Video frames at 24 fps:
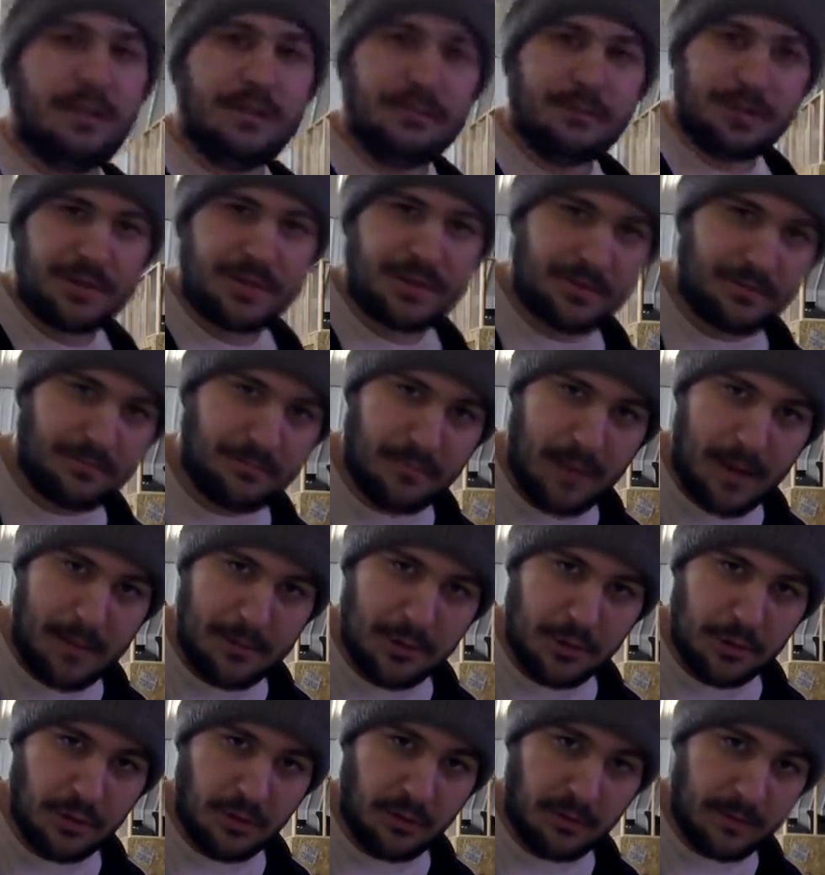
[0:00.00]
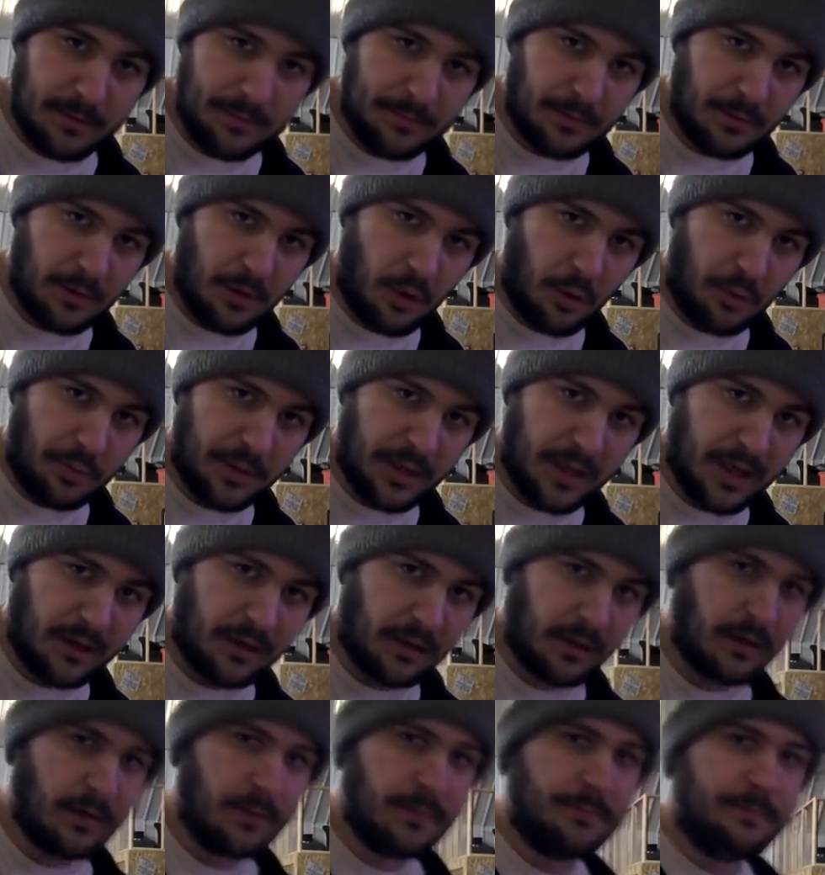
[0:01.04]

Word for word: we'll maybe do a rip open header.